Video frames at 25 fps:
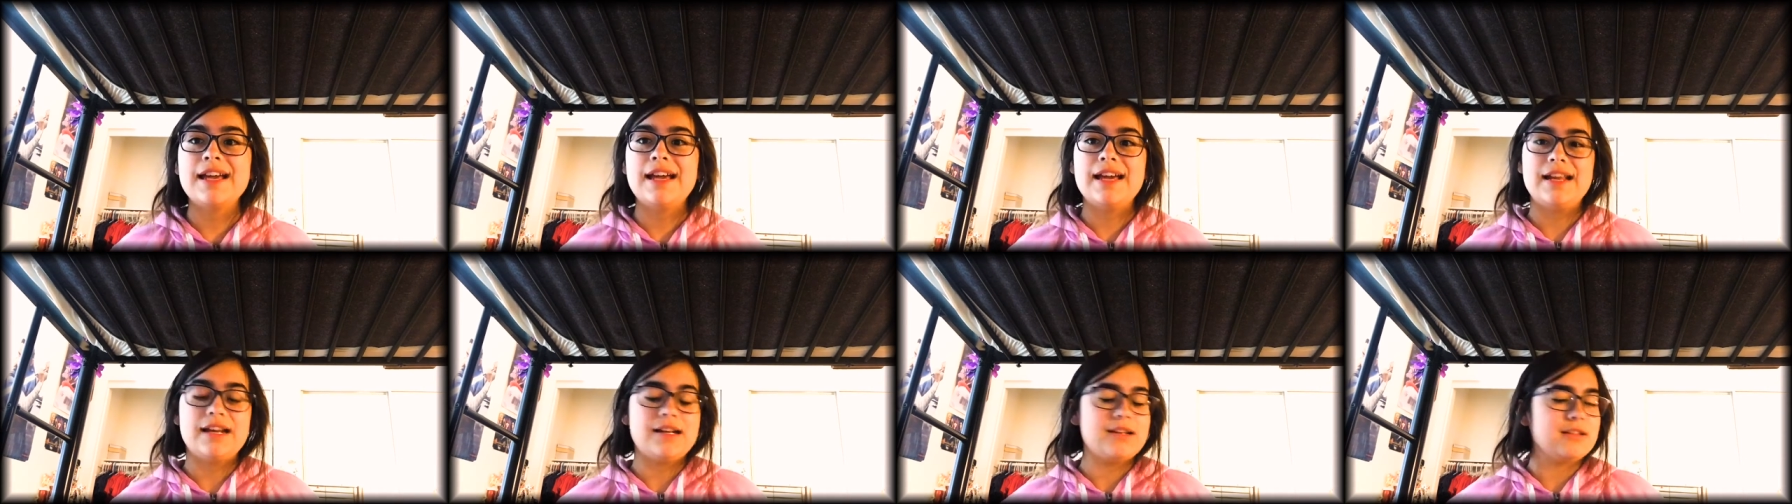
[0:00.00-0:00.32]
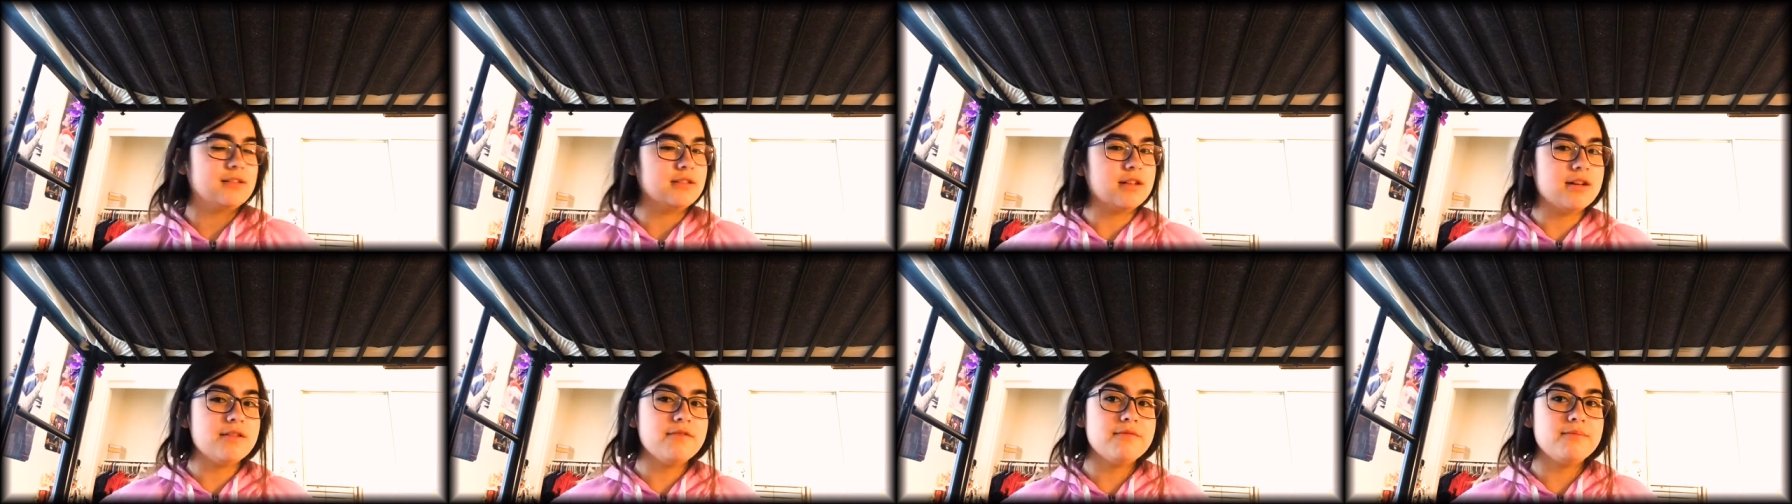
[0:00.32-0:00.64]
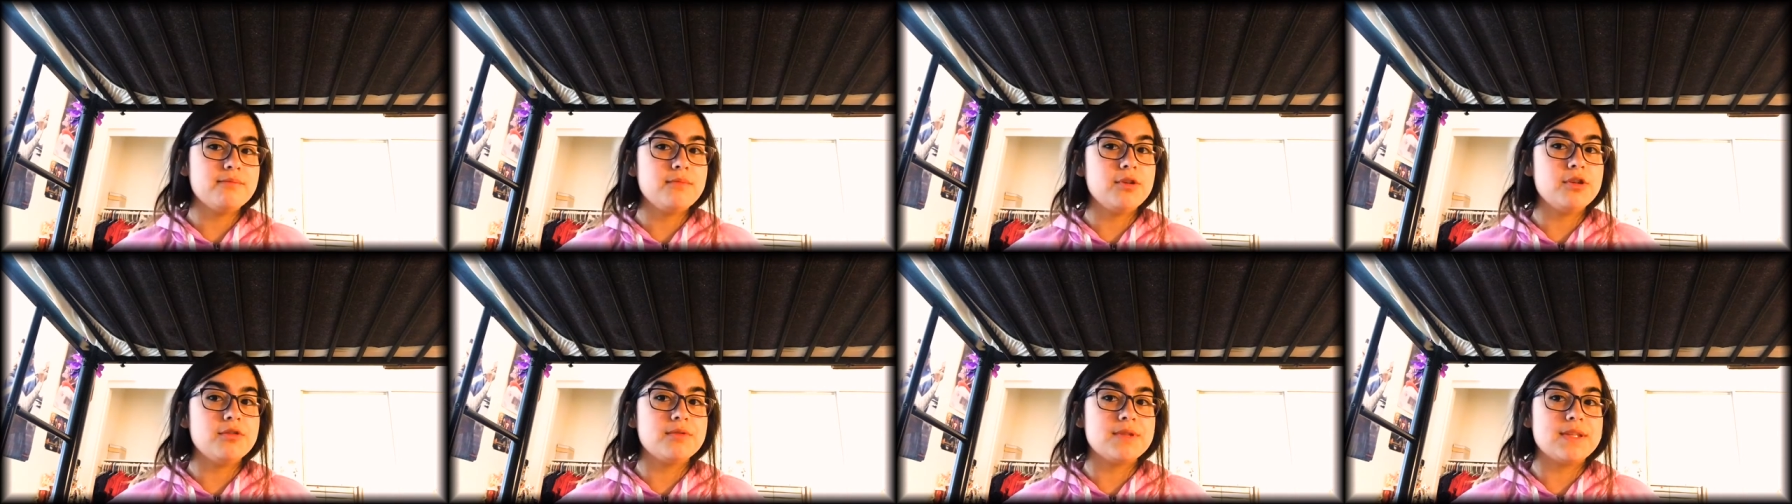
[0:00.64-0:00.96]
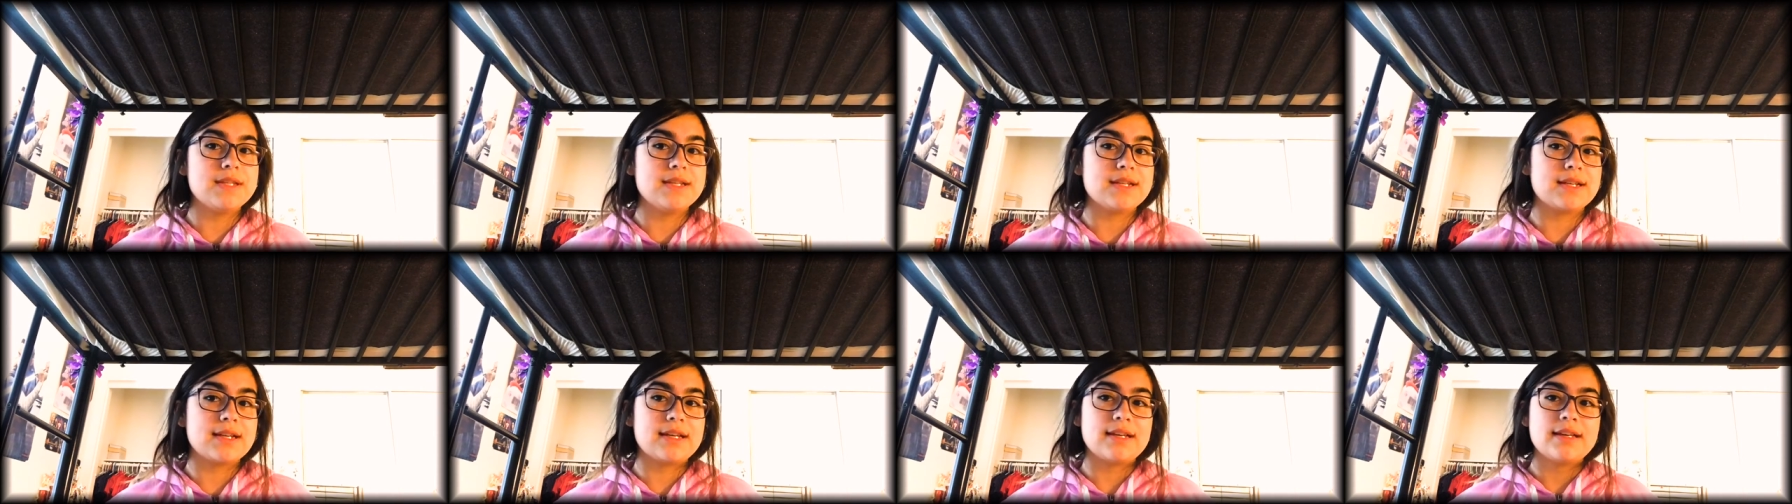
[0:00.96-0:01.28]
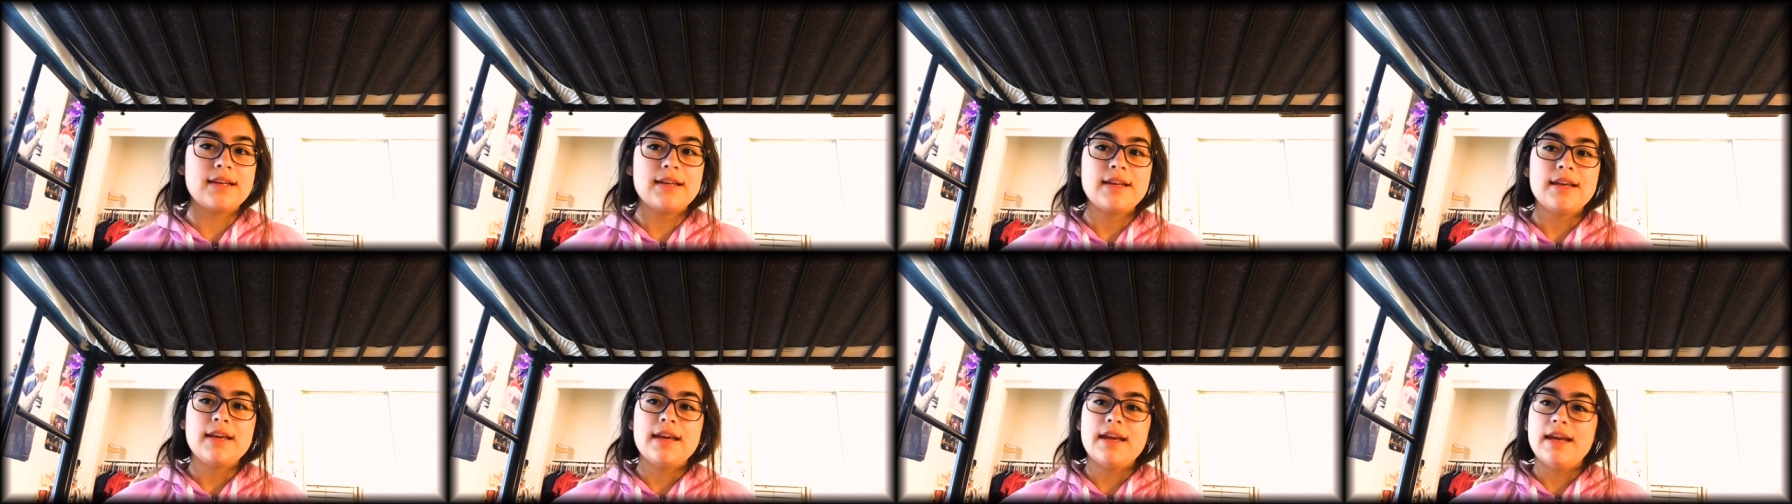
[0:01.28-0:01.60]
and I love music
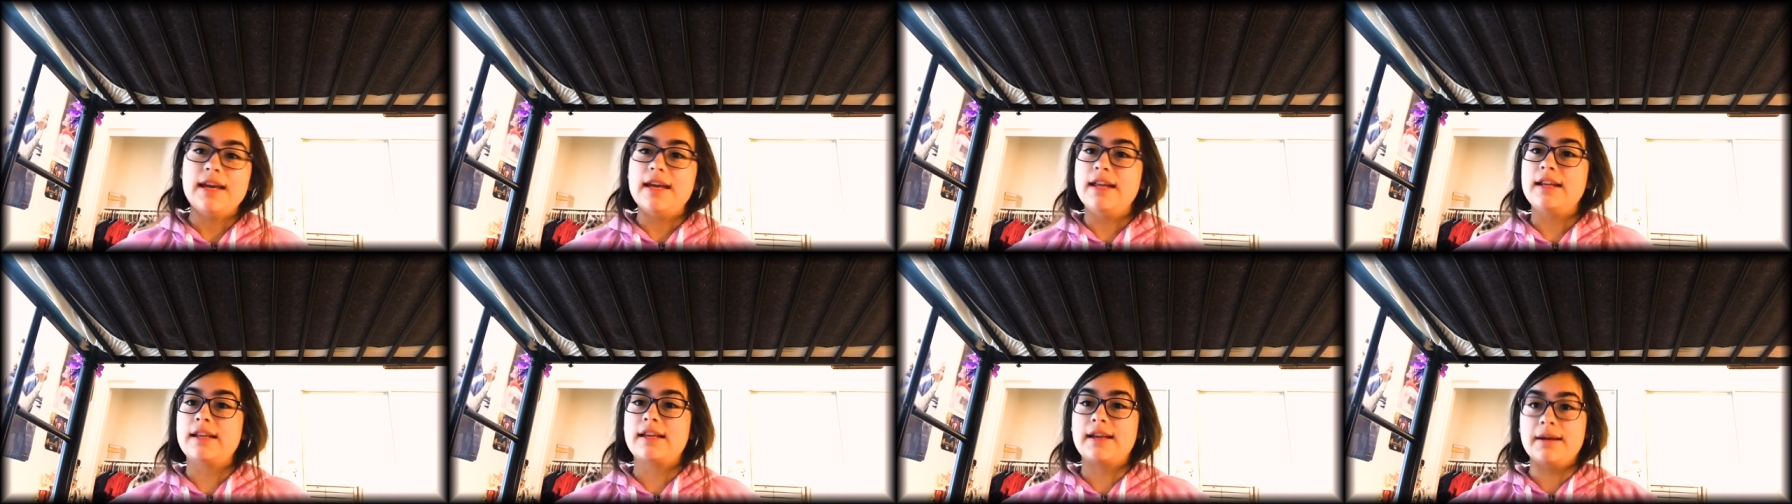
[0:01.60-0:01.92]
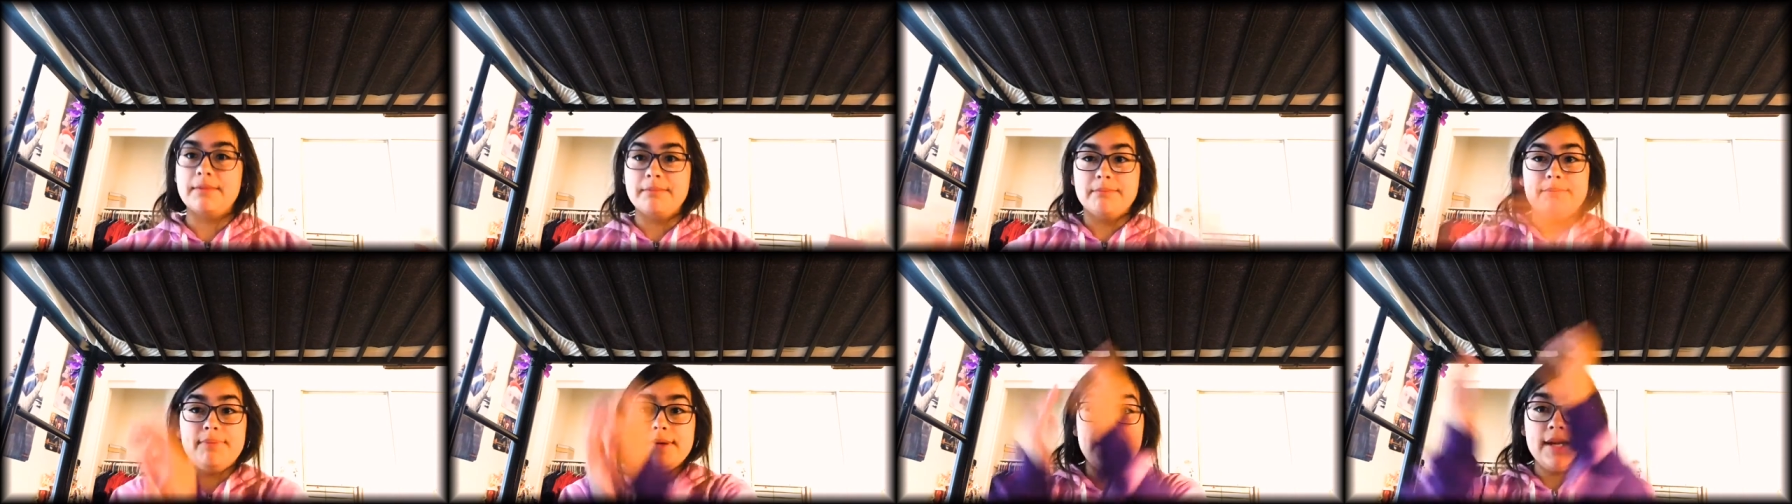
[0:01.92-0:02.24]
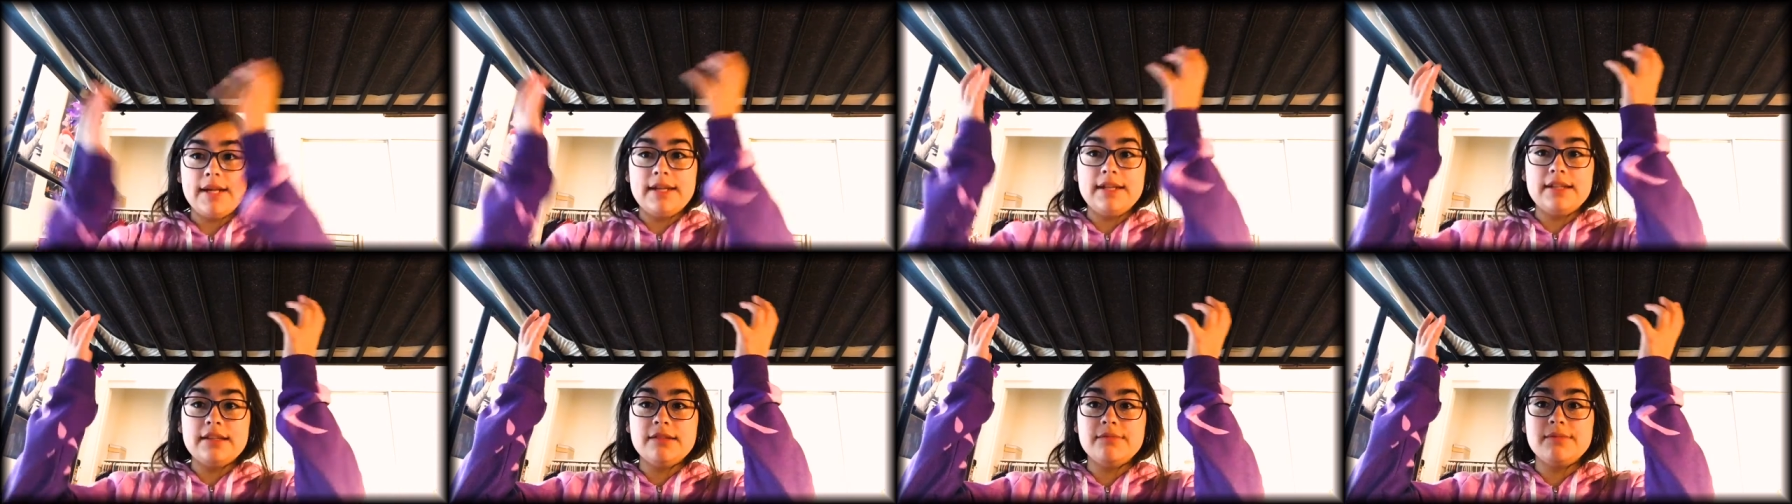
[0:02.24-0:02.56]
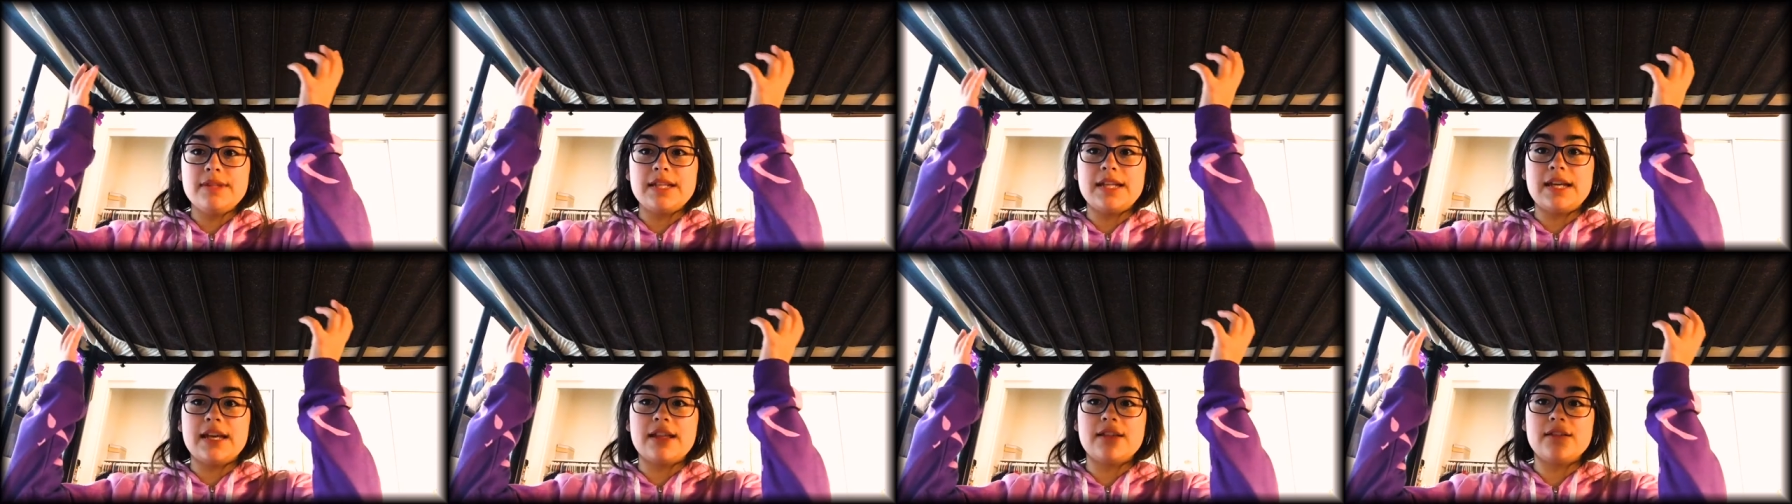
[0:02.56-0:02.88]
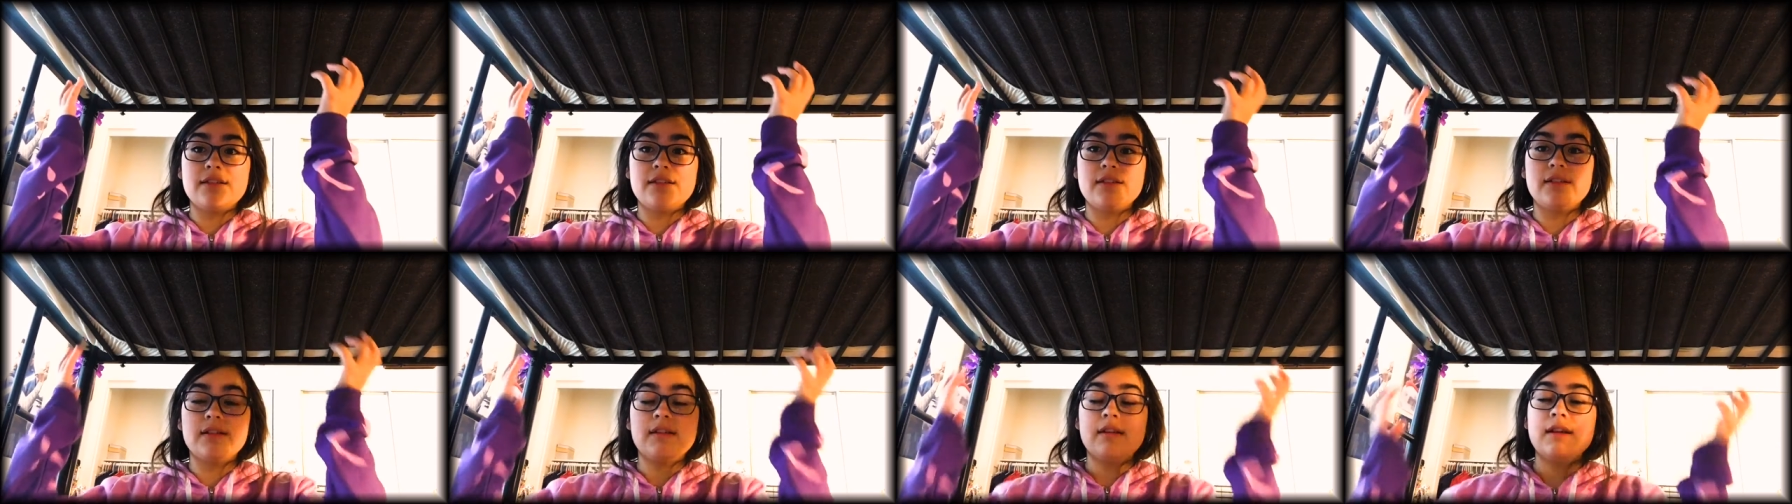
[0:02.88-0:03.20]
and combining them
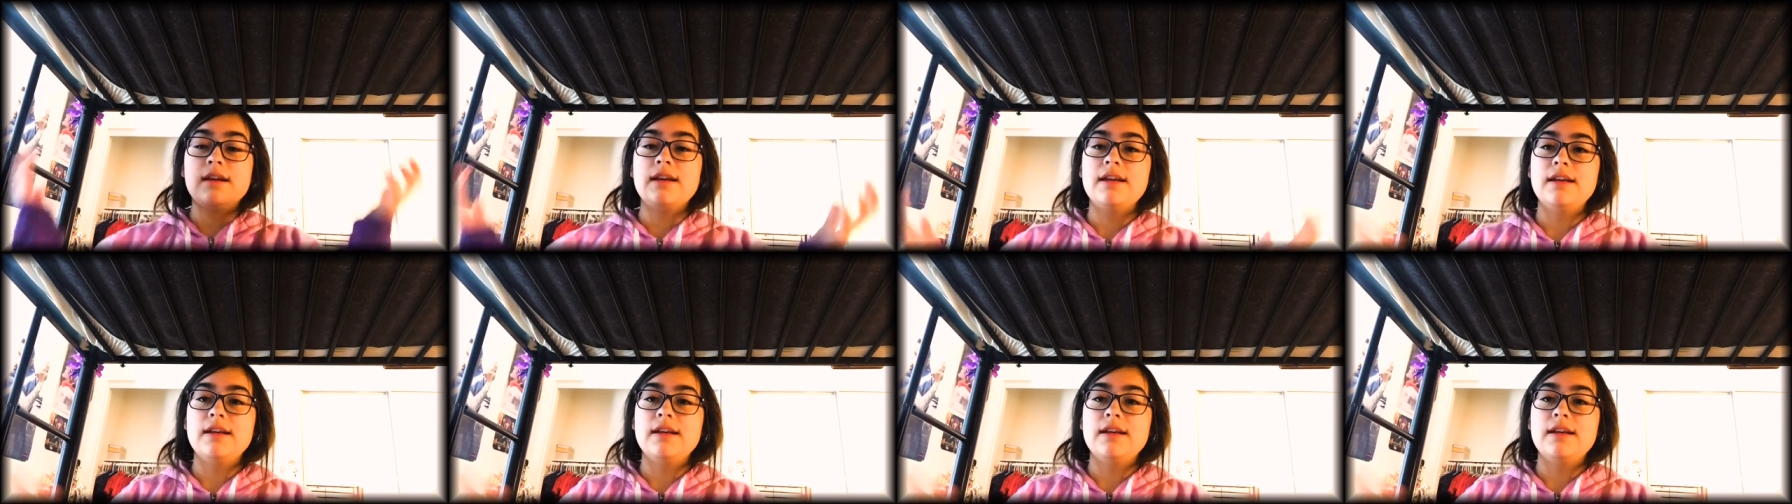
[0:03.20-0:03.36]
together